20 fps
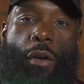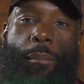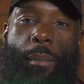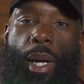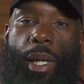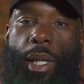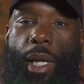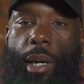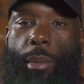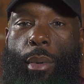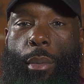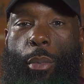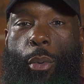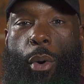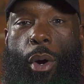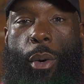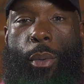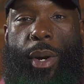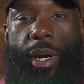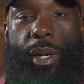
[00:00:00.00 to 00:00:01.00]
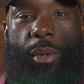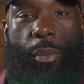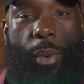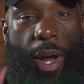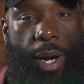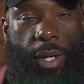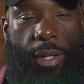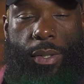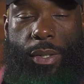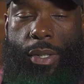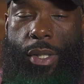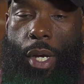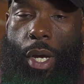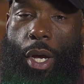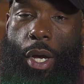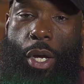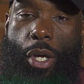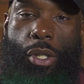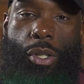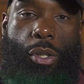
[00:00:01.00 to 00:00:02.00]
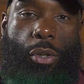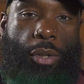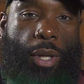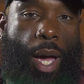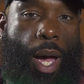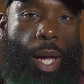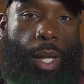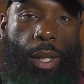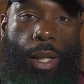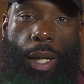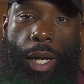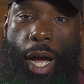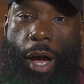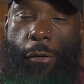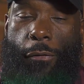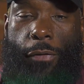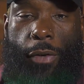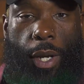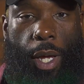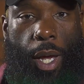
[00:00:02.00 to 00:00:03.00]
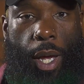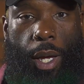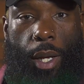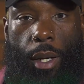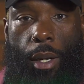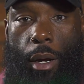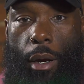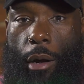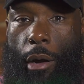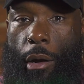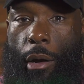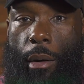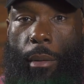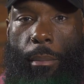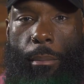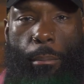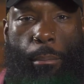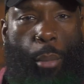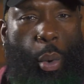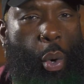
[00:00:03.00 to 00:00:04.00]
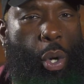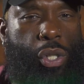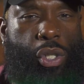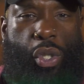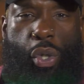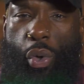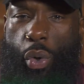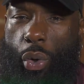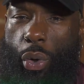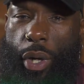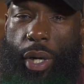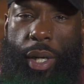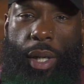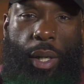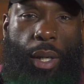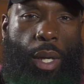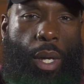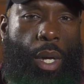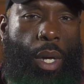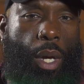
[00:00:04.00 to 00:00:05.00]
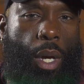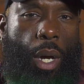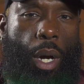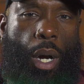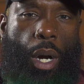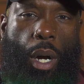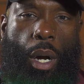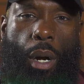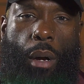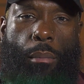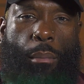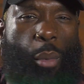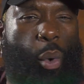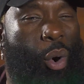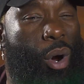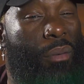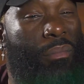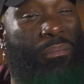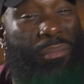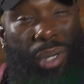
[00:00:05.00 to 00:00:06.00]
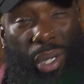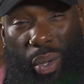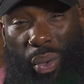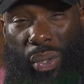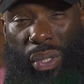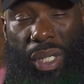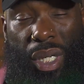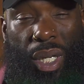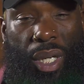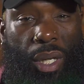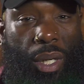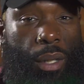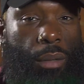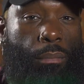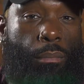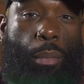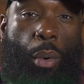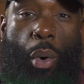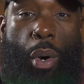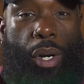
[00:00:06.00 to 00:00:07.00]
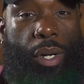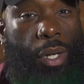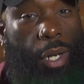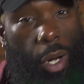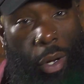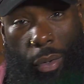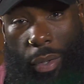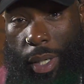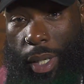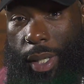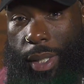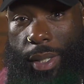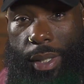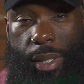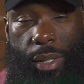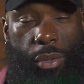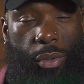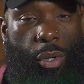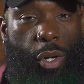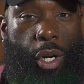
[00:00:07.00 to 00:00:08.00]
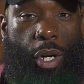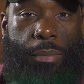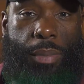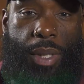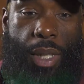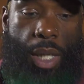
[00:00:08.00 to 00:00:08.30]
off my label, Born Ready Records. So y'all look out for that. More touring, more music, more donuts. You know what I'm